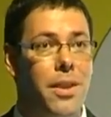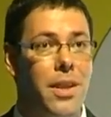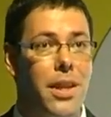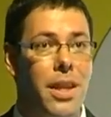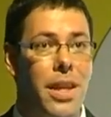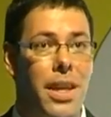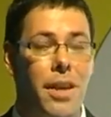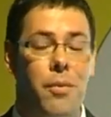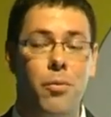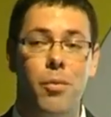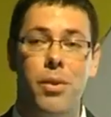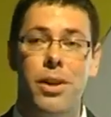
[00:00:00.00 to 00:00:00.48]

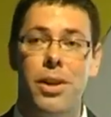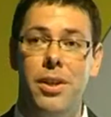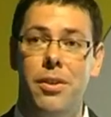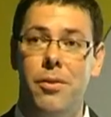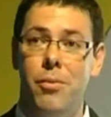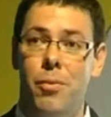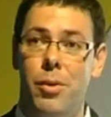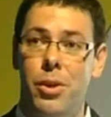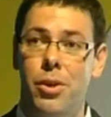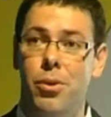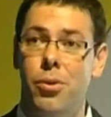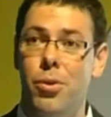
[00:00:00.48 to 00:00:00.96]
and we,
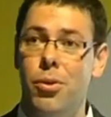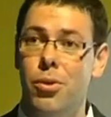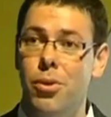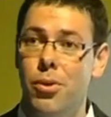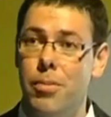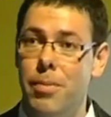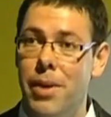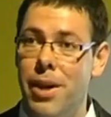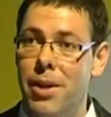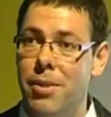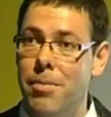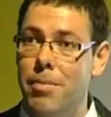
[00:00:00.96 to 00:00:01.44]
we talked
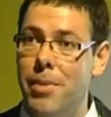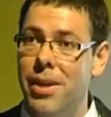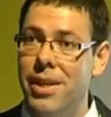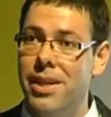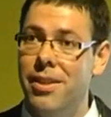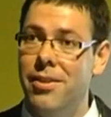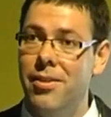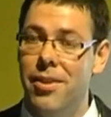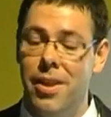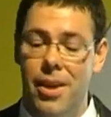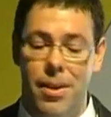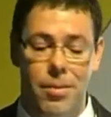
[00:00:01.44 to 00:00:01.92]
about it many
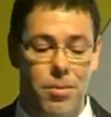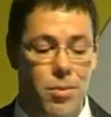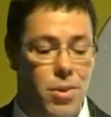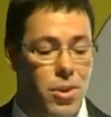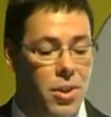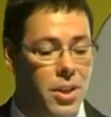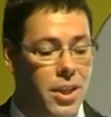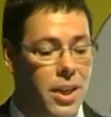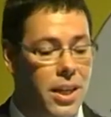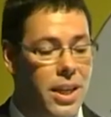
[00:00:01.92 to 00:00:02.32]
times,